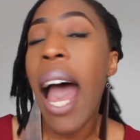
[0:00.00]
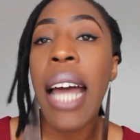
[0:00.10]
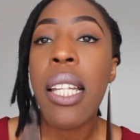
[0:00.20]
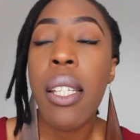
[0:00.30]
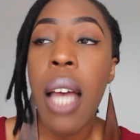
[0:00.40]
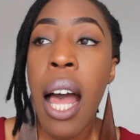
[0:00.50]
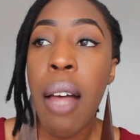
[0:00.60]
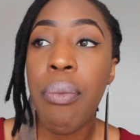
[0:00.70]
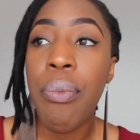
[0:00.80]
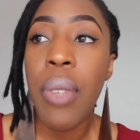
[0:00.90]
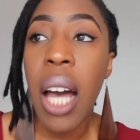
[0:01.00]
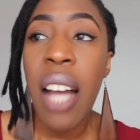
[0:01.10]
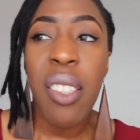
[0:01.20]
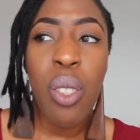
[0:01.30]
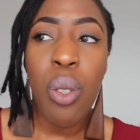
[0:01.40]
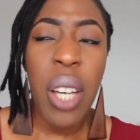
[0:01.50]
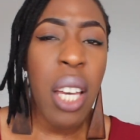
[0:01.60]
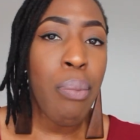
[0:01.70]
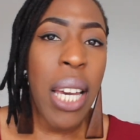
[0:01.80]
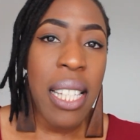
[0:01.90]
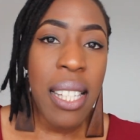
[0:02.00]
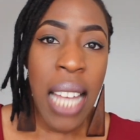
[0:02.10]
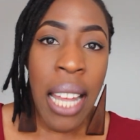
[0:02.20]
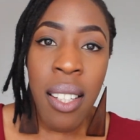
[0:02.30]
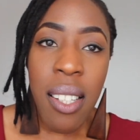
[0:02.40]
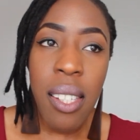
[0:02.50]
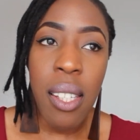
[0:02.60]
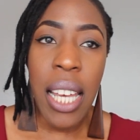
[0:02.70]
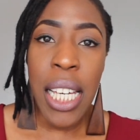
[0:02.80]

and I just thought it made sense,